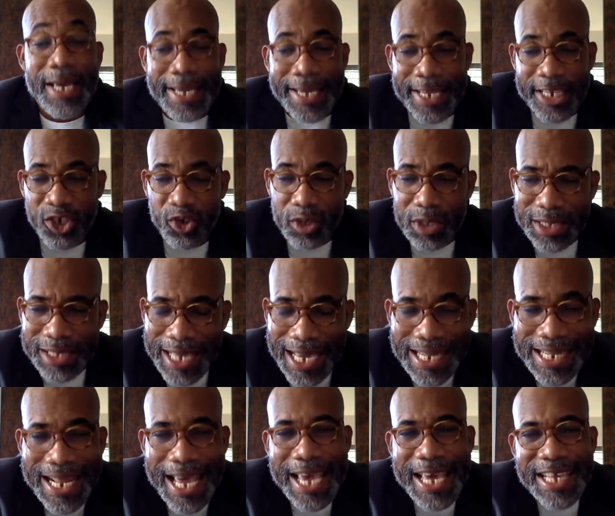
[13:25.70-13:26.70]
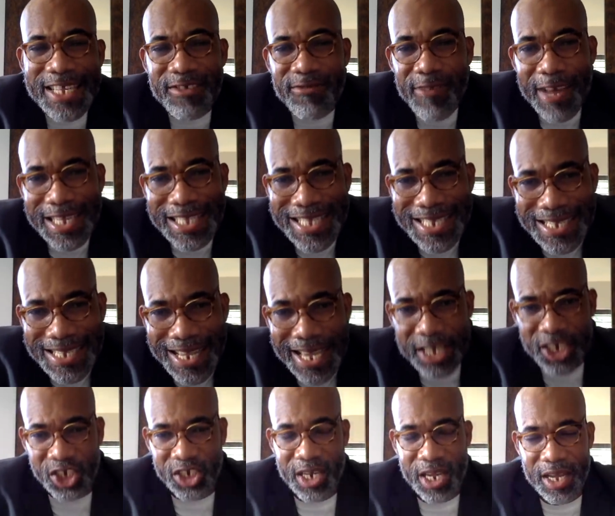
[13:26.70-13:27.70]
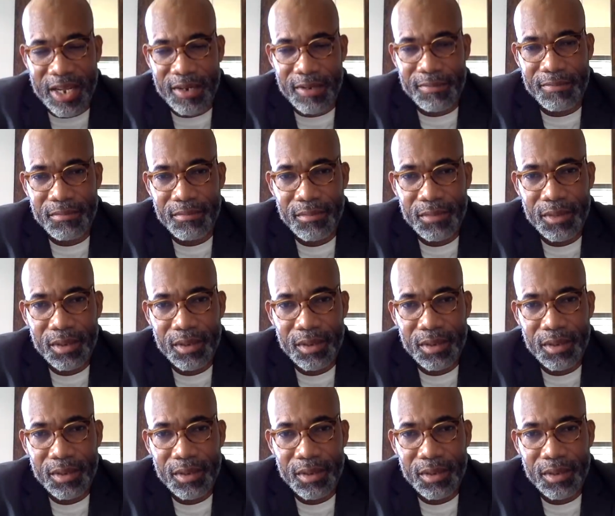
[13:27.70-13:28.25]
He should tender his resignation